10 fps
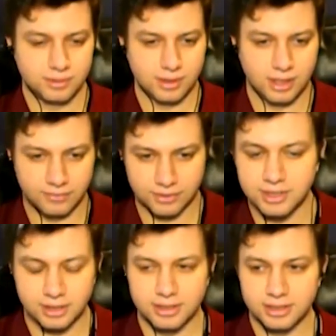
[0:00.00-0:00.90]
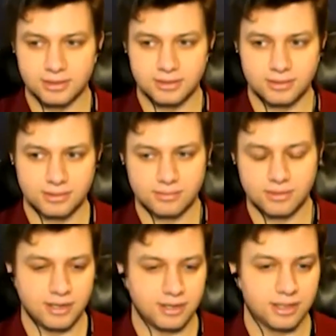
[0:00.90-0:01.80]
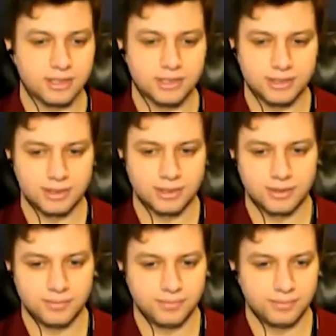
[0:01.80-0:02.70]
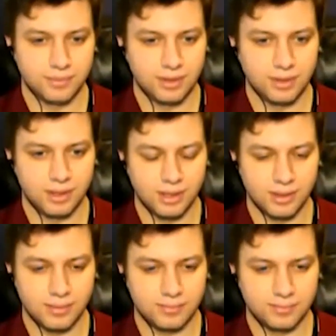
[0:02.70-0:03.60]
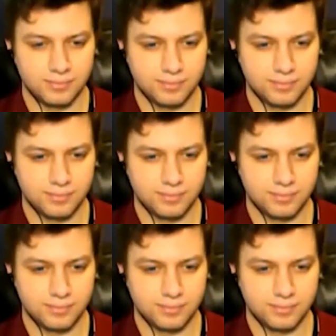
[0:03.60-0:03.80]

kind of utility calculations or um,